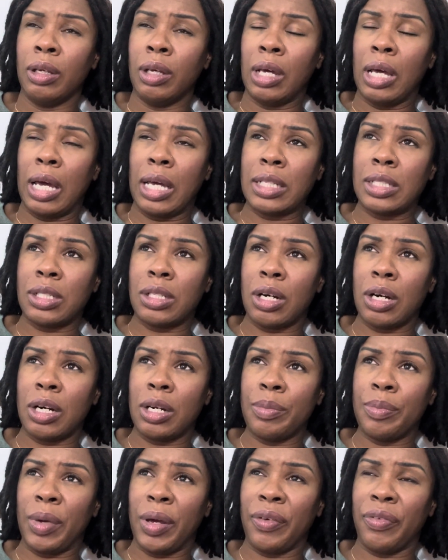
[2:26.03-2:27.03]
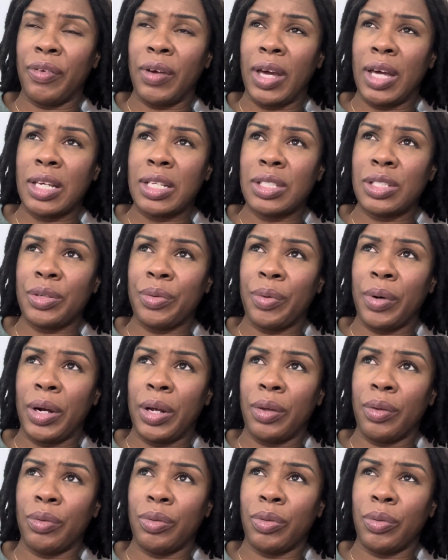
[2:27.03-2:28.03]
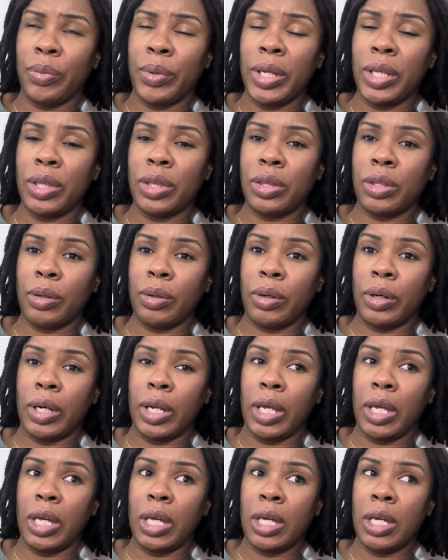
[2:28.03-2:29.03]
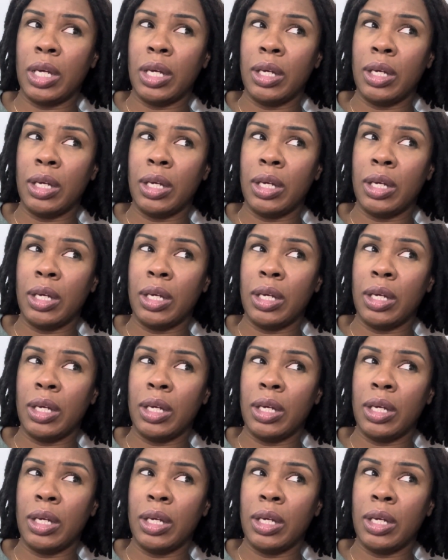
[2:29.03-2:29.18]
I started my fast around 3:30